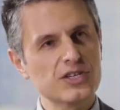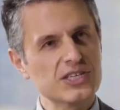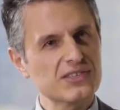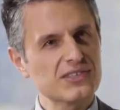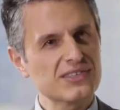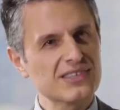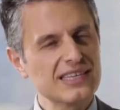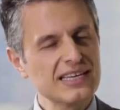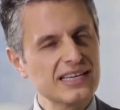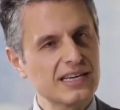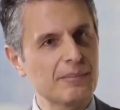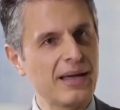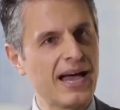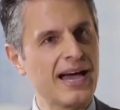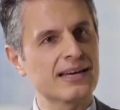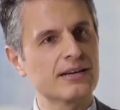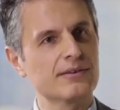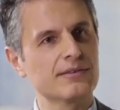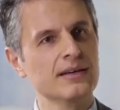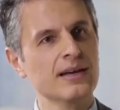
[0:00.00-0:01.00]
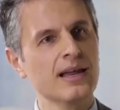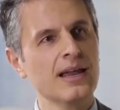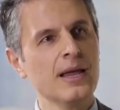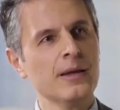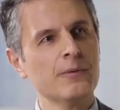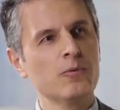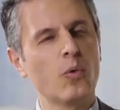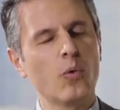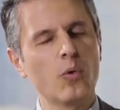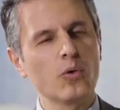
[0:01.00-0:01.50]
you just think about it,
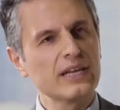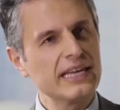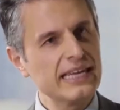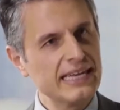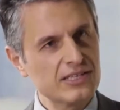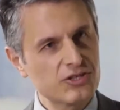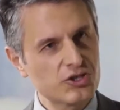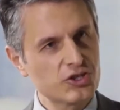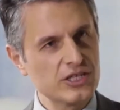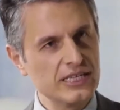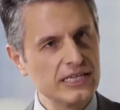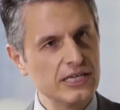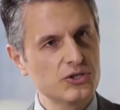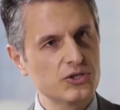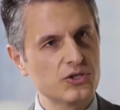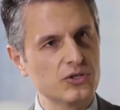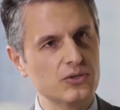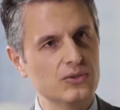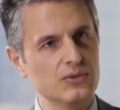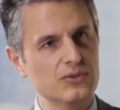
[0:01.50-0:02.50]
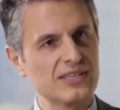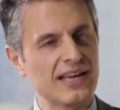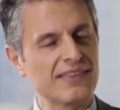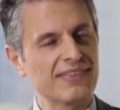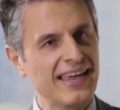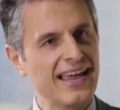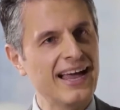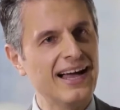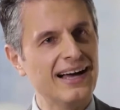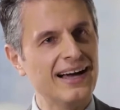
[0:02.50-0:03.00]
all ESG issues
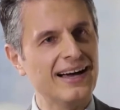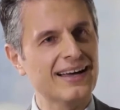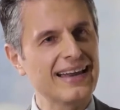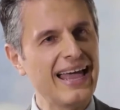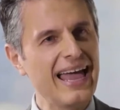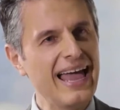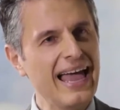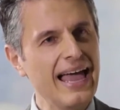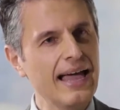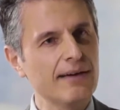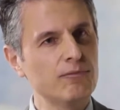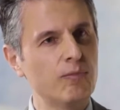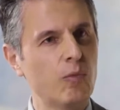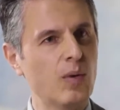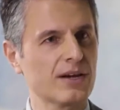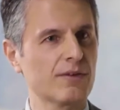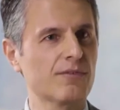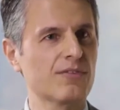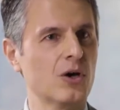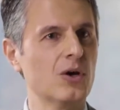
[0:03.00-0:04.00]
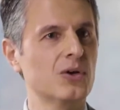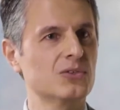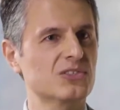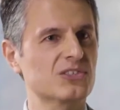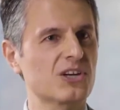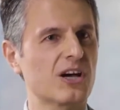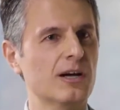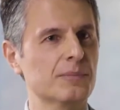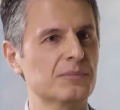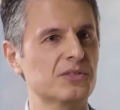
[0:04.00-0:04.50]
at their heart have one of those
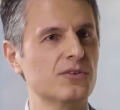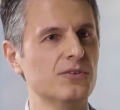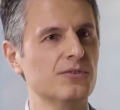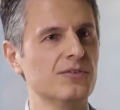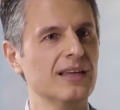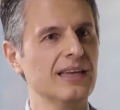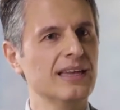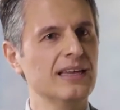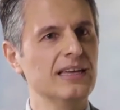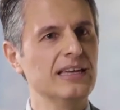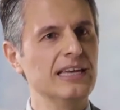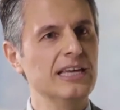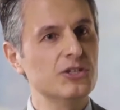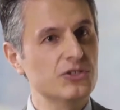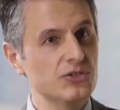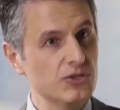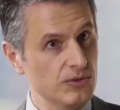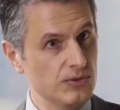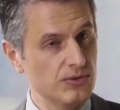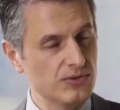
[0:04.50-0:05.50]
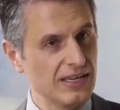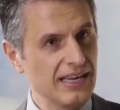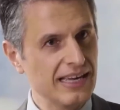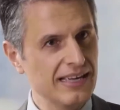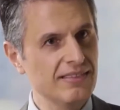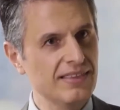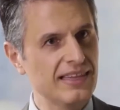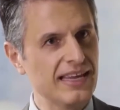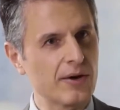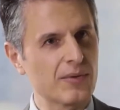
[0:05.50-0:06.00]
types of issues
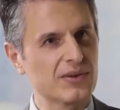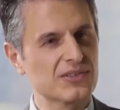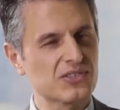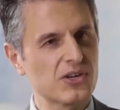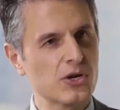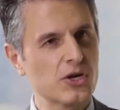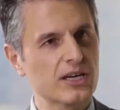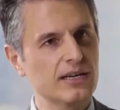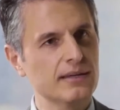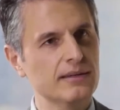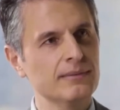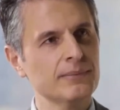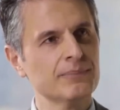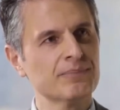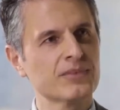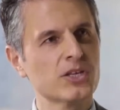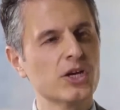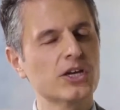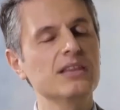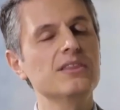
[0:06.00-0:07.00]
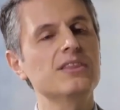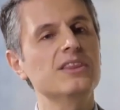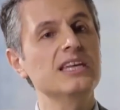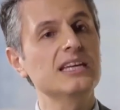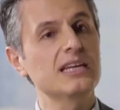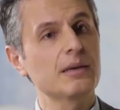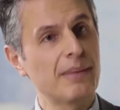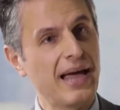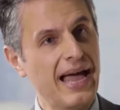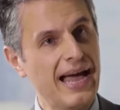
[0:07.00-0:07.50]
in there. And so you can
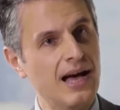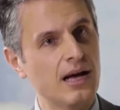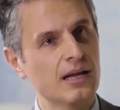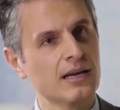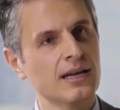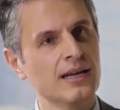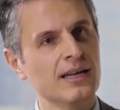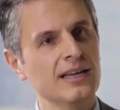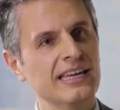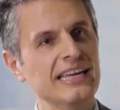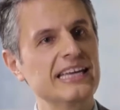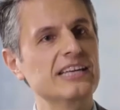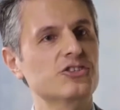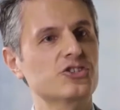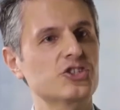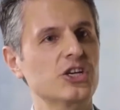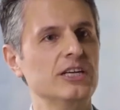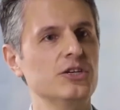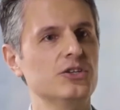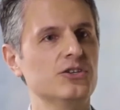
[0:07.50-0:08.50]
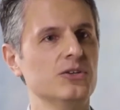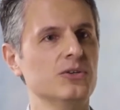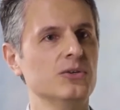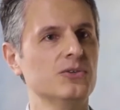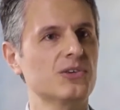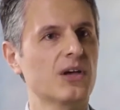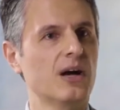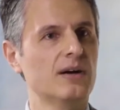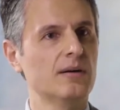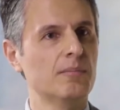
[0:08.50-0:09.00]
think about ESG
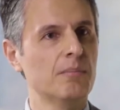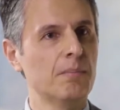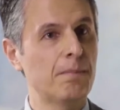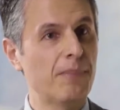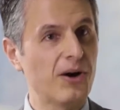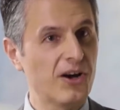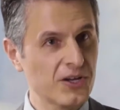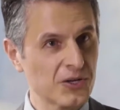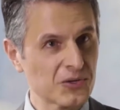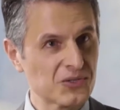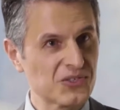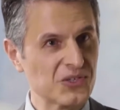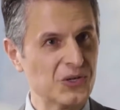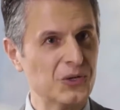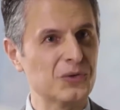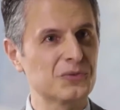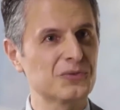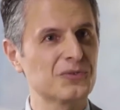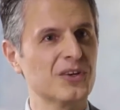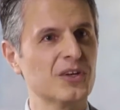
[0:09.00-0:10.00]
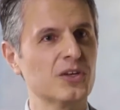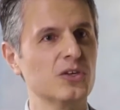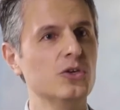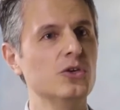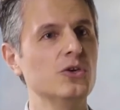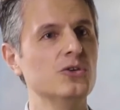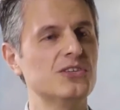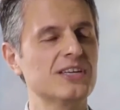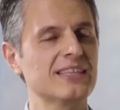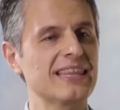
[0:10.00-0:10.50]
issues by yourself
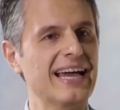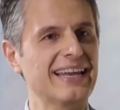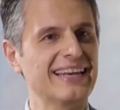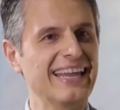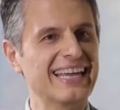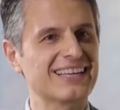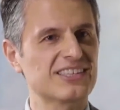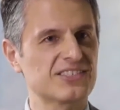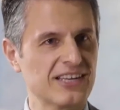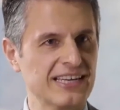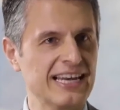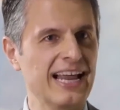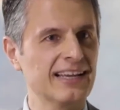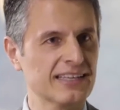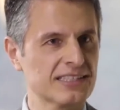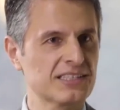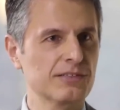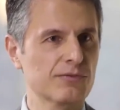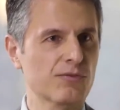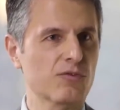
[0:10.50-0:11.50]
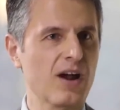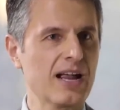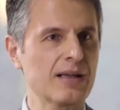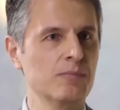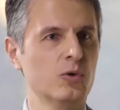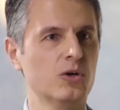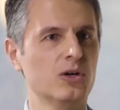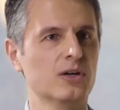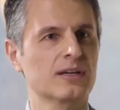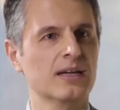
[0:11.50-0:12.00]
using that externality
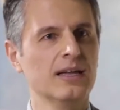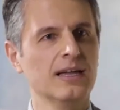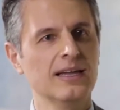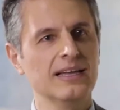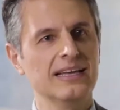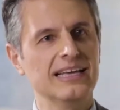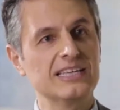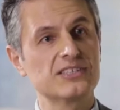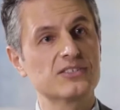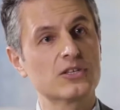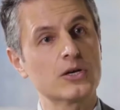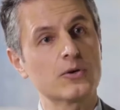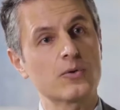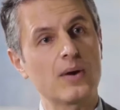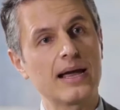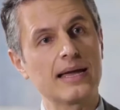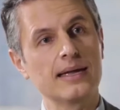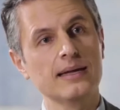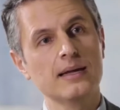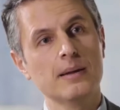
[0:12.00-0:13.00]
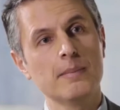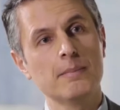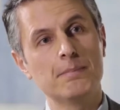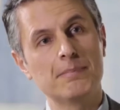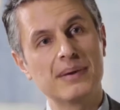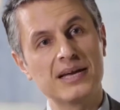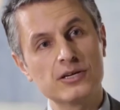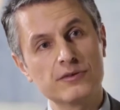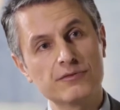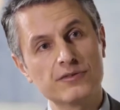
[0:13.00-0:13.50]
framework. Is there a
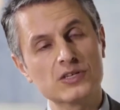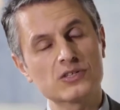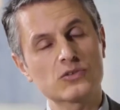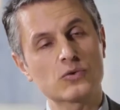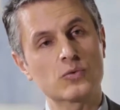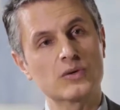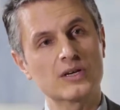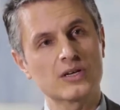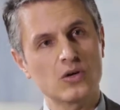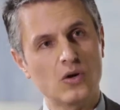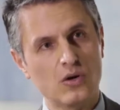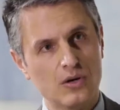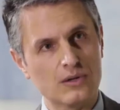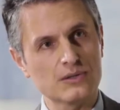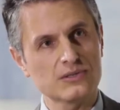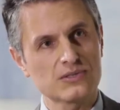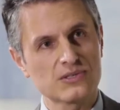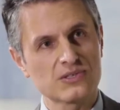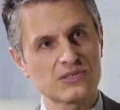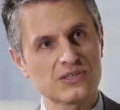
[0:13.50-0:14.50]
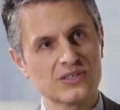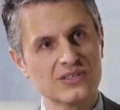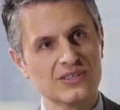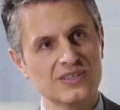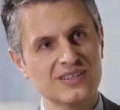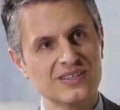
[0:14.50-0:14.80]
benefit or a cost?